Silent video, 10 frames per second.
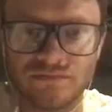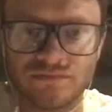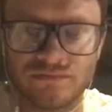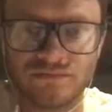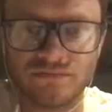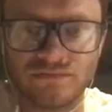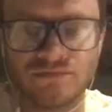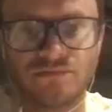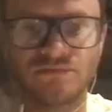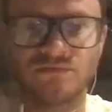
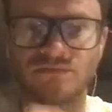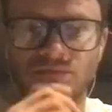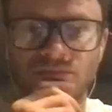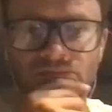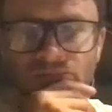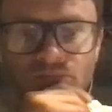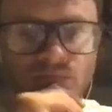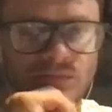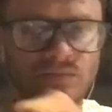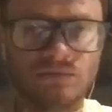
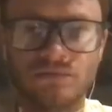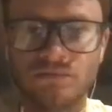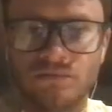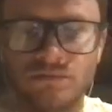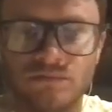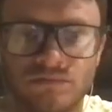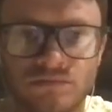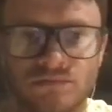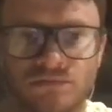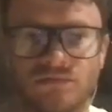
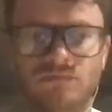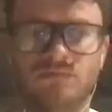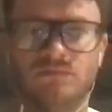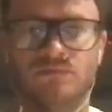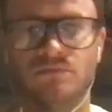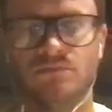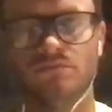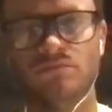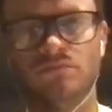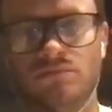
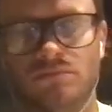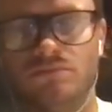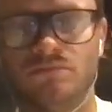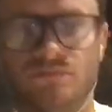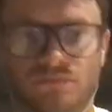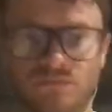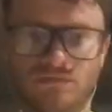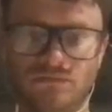The person shown says nothing.